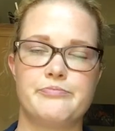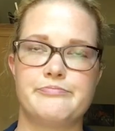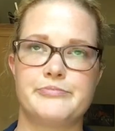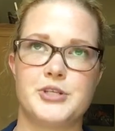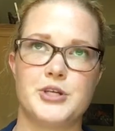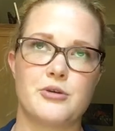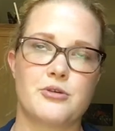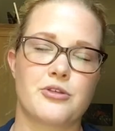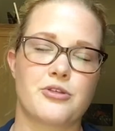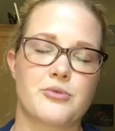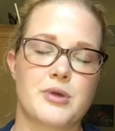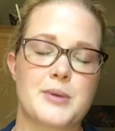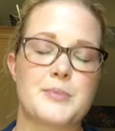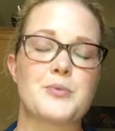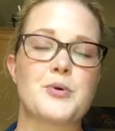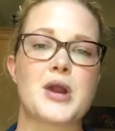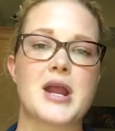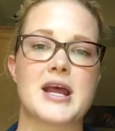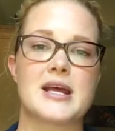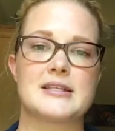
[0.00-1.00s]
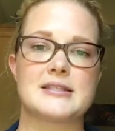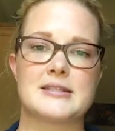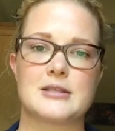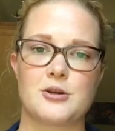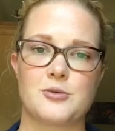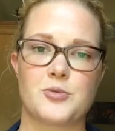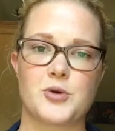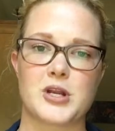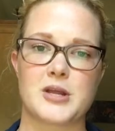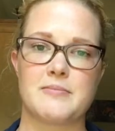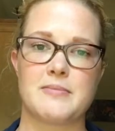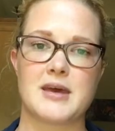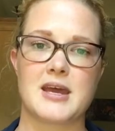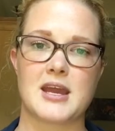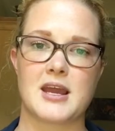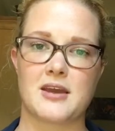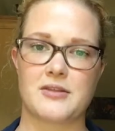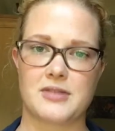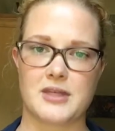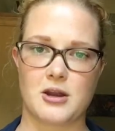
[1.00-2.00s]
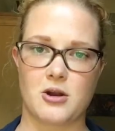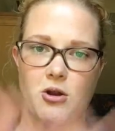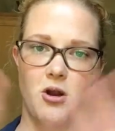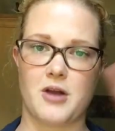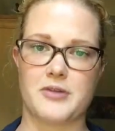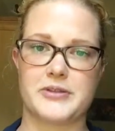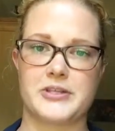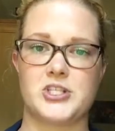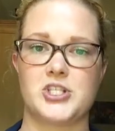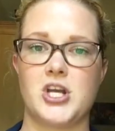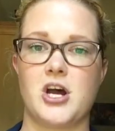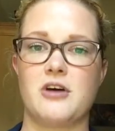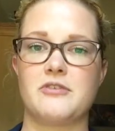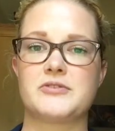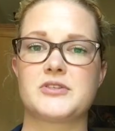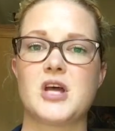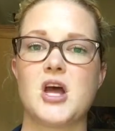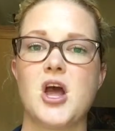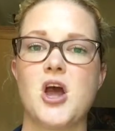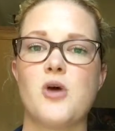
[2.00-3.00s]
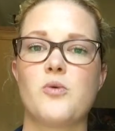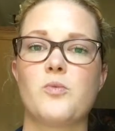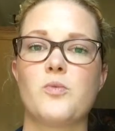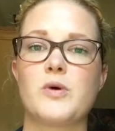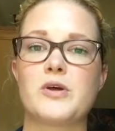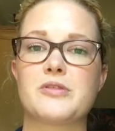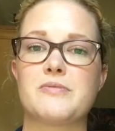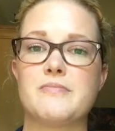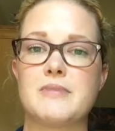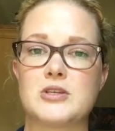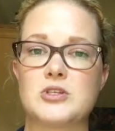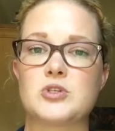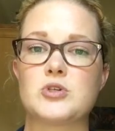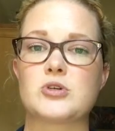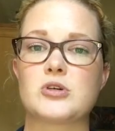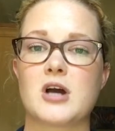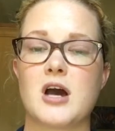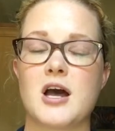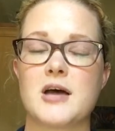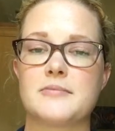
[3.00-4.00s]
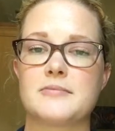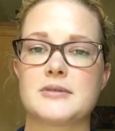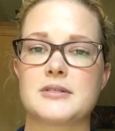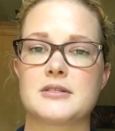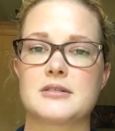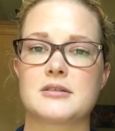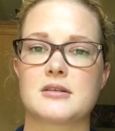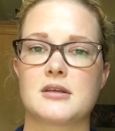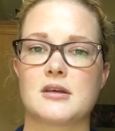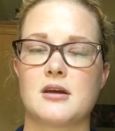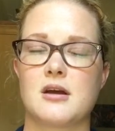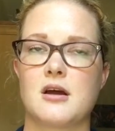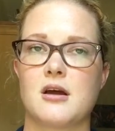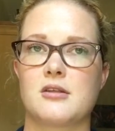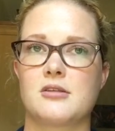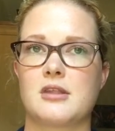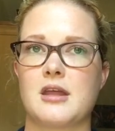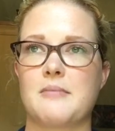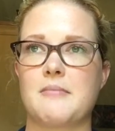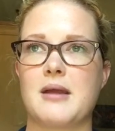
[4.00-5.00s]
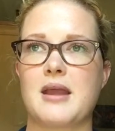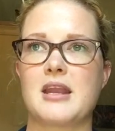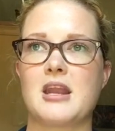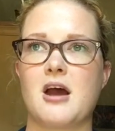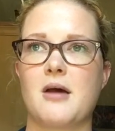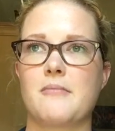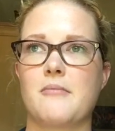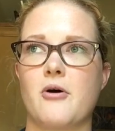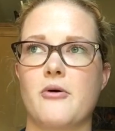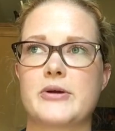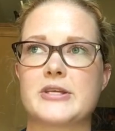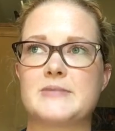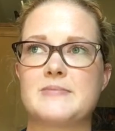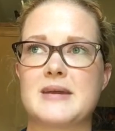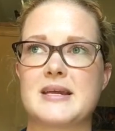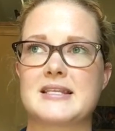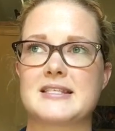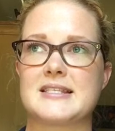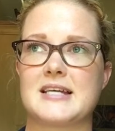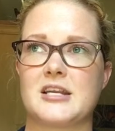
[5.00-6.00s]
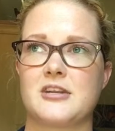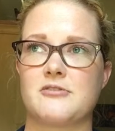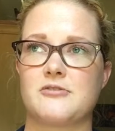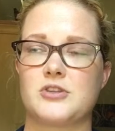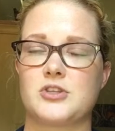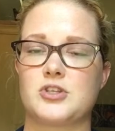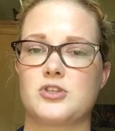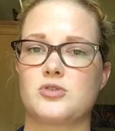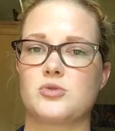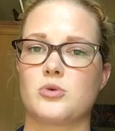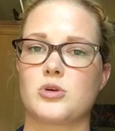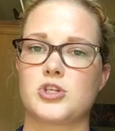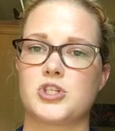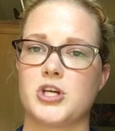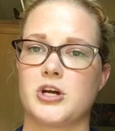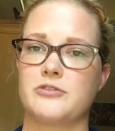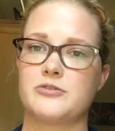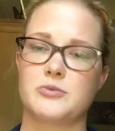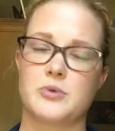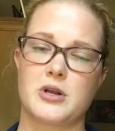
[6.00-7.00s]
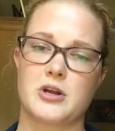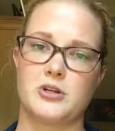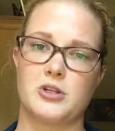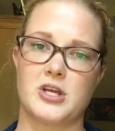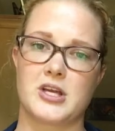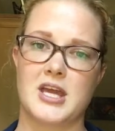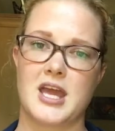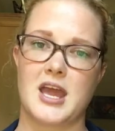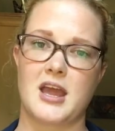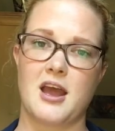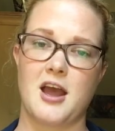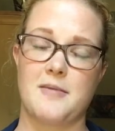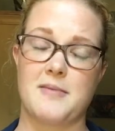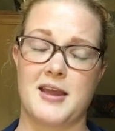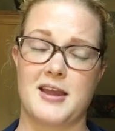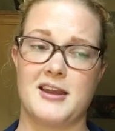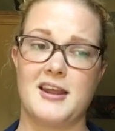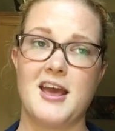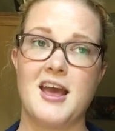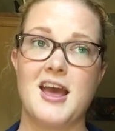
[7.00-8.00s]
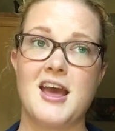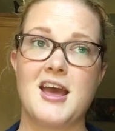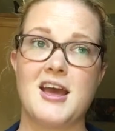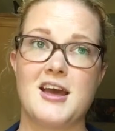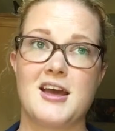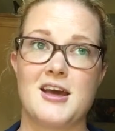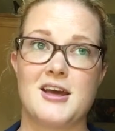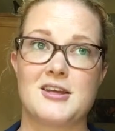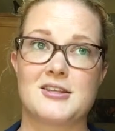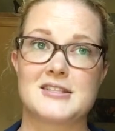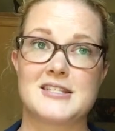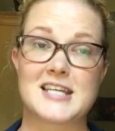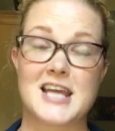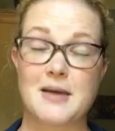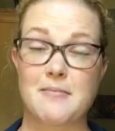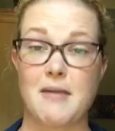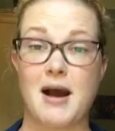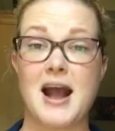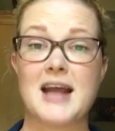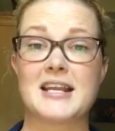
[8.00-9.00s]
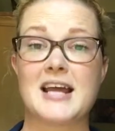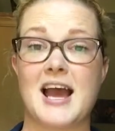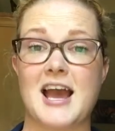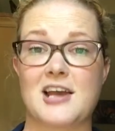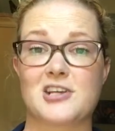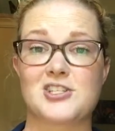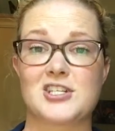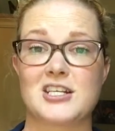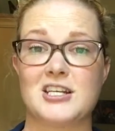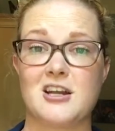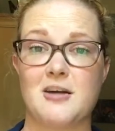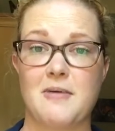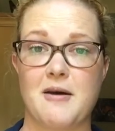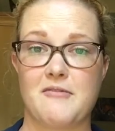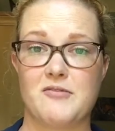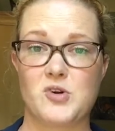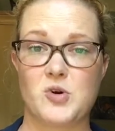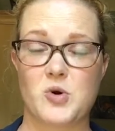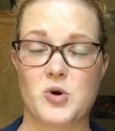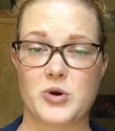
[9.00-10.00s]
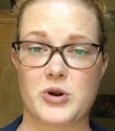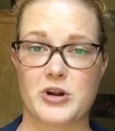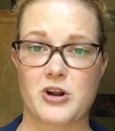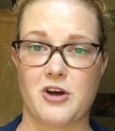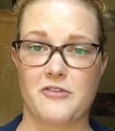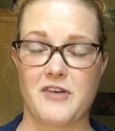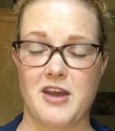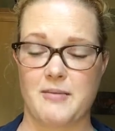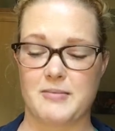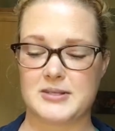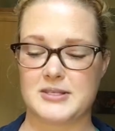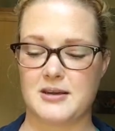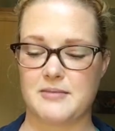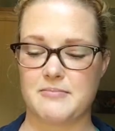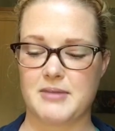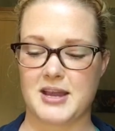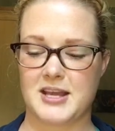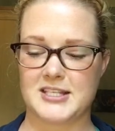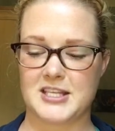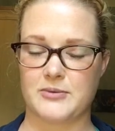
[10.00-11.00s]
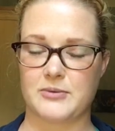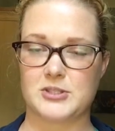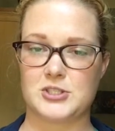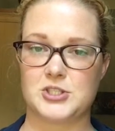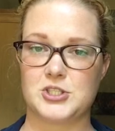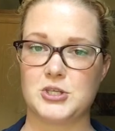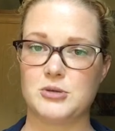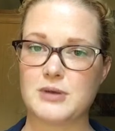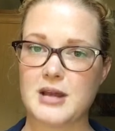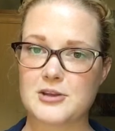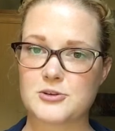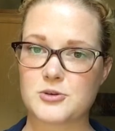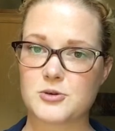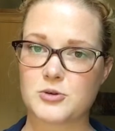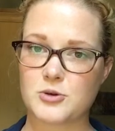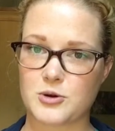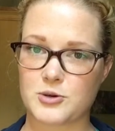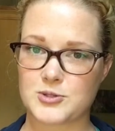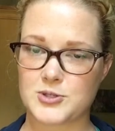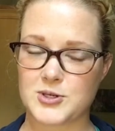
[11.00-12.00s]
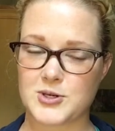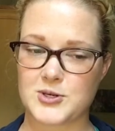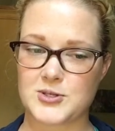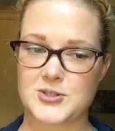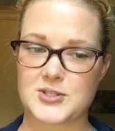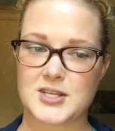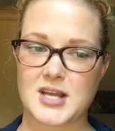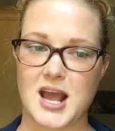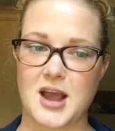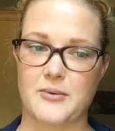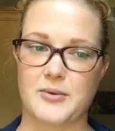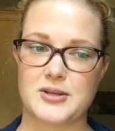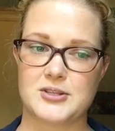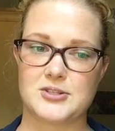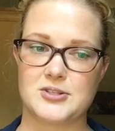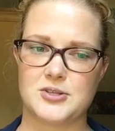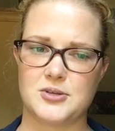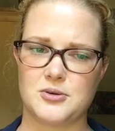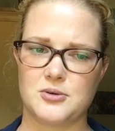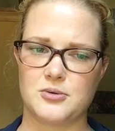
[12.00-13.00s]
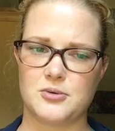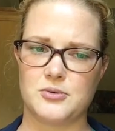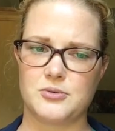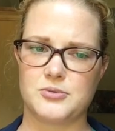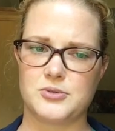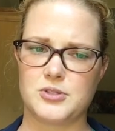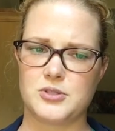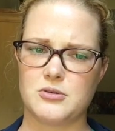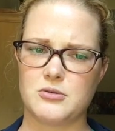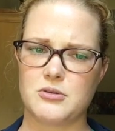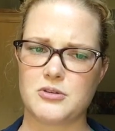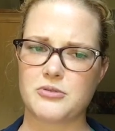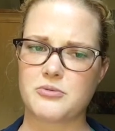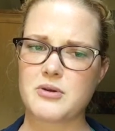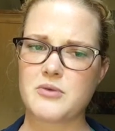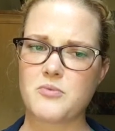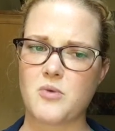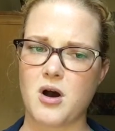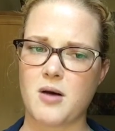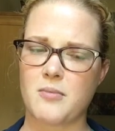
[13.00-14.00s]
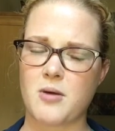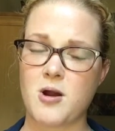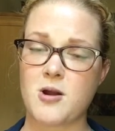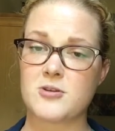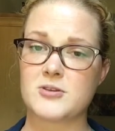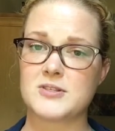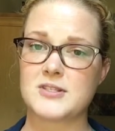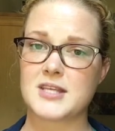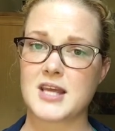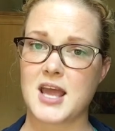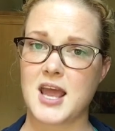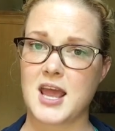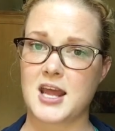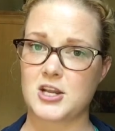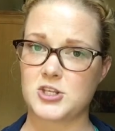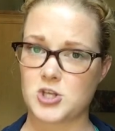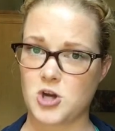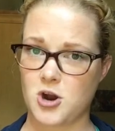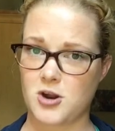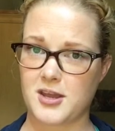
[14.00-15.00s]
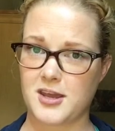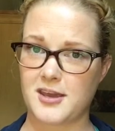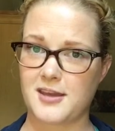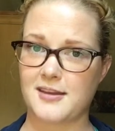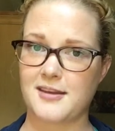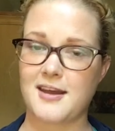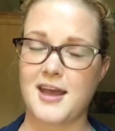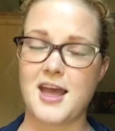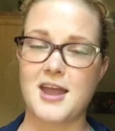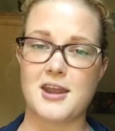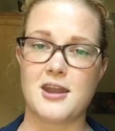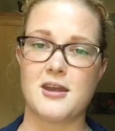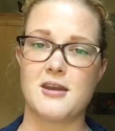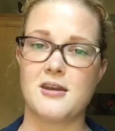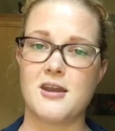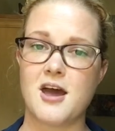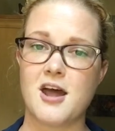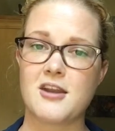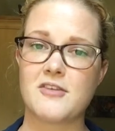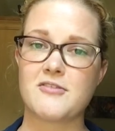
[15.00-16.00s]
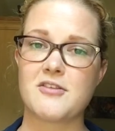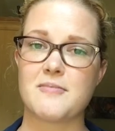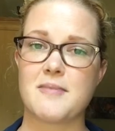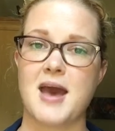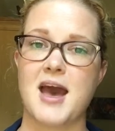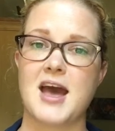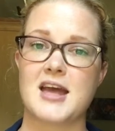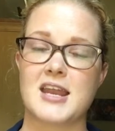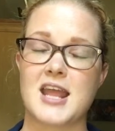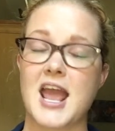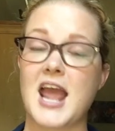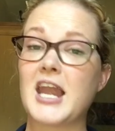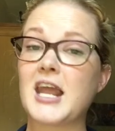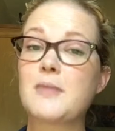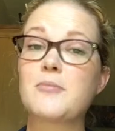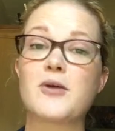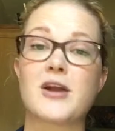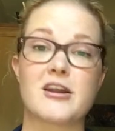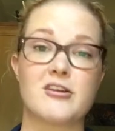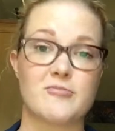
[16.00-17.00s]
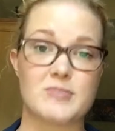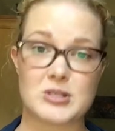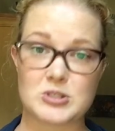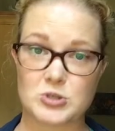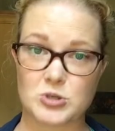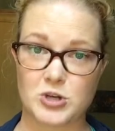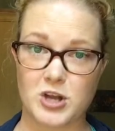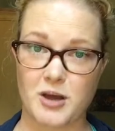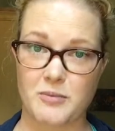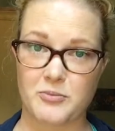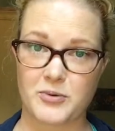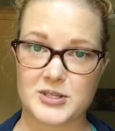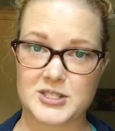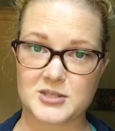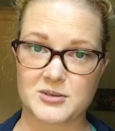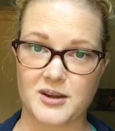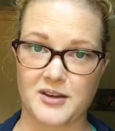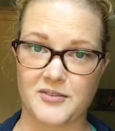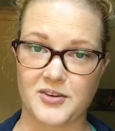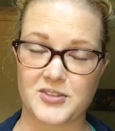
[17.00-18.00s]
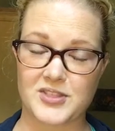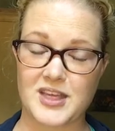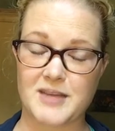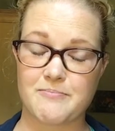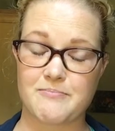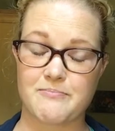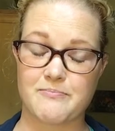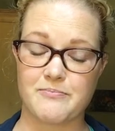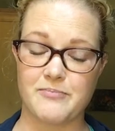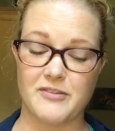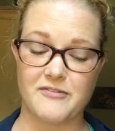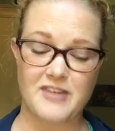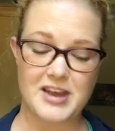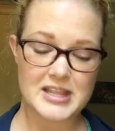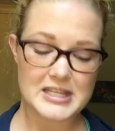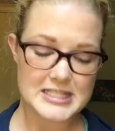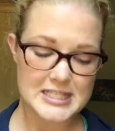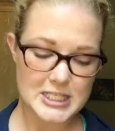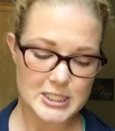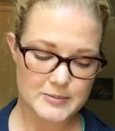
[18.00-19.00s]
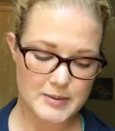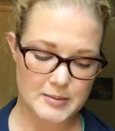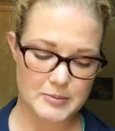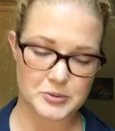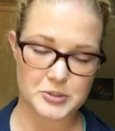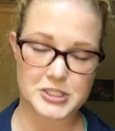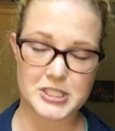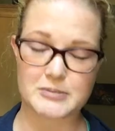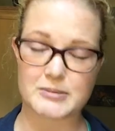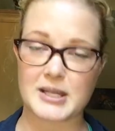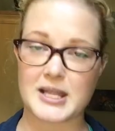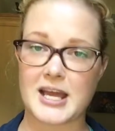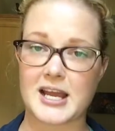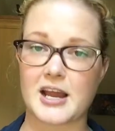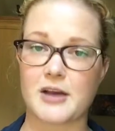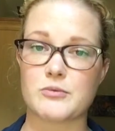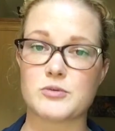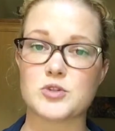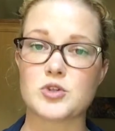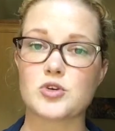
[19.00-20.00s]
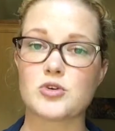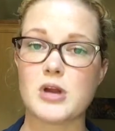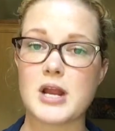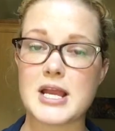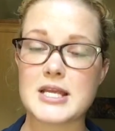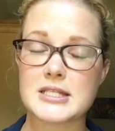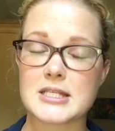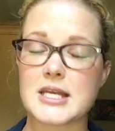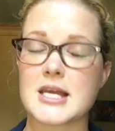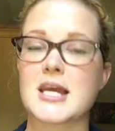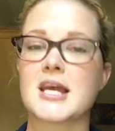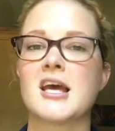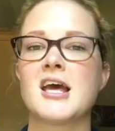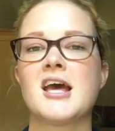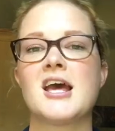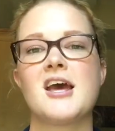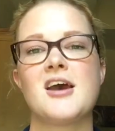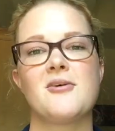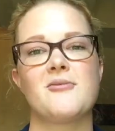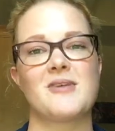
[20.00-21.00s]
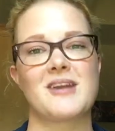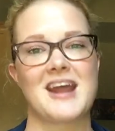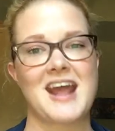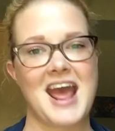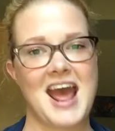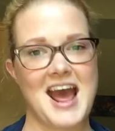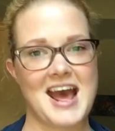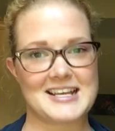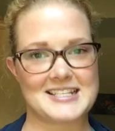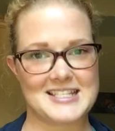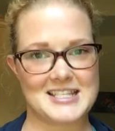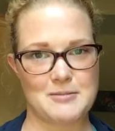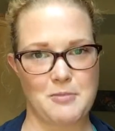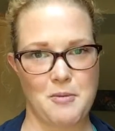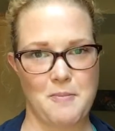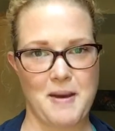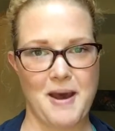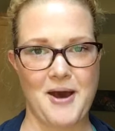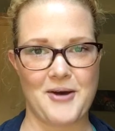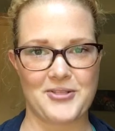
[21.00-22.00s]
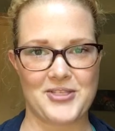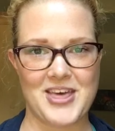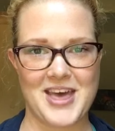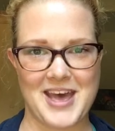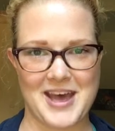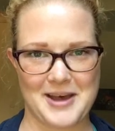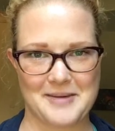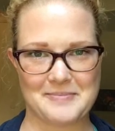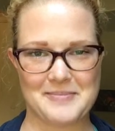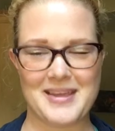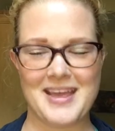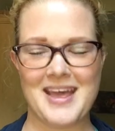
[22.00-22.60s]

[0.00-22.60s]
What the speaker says: 2 to 3 brands that are pretty big that are on the shelves. With menstrual cups, they may not always be inside of the store shelves where you're looking. I mean, to get mine, I actually ended up having to order it off Amazon because I went to 2 natural grocers, I went to 2 or 3 Walmarts and a Target, and none of them had any brand of menstrual cup whatsoever. In fact, the salespeople looked at me like I was crazy when I asked them about them.